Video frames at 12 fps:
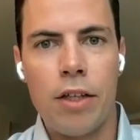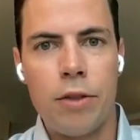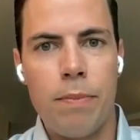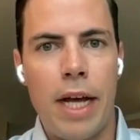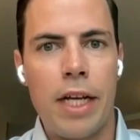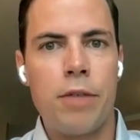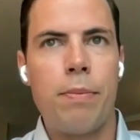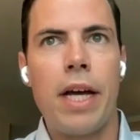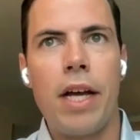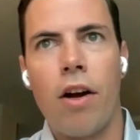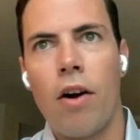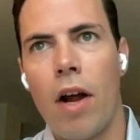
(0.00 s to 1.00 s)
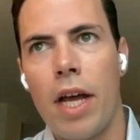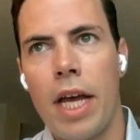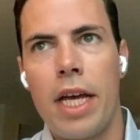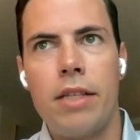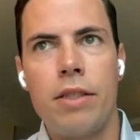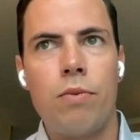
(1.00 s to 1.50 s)
dollars managed by
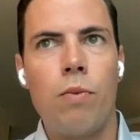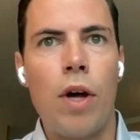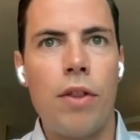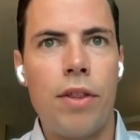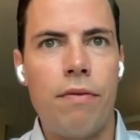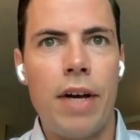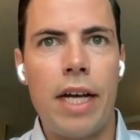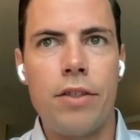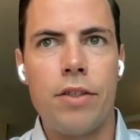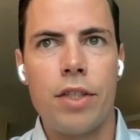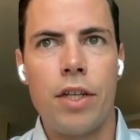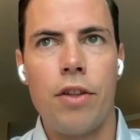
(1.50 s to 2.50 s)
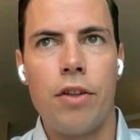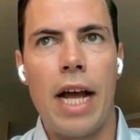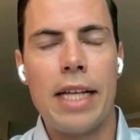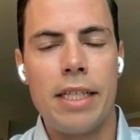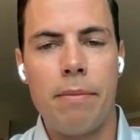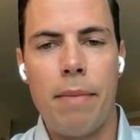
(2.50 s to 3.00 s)
RIAs, wealth advisors, and other
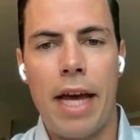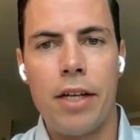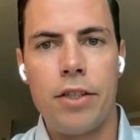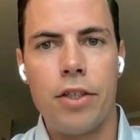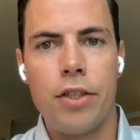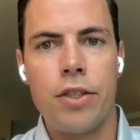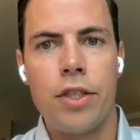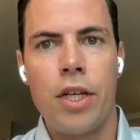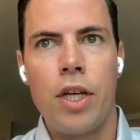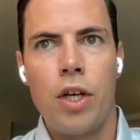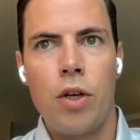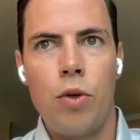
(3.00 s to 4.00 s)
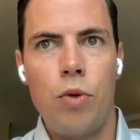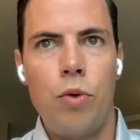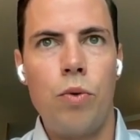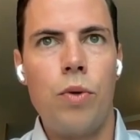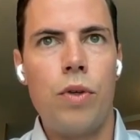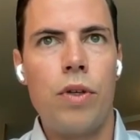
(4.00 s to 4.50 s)
asset managers
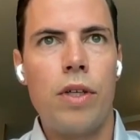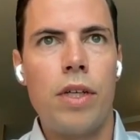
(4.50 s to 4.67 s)
who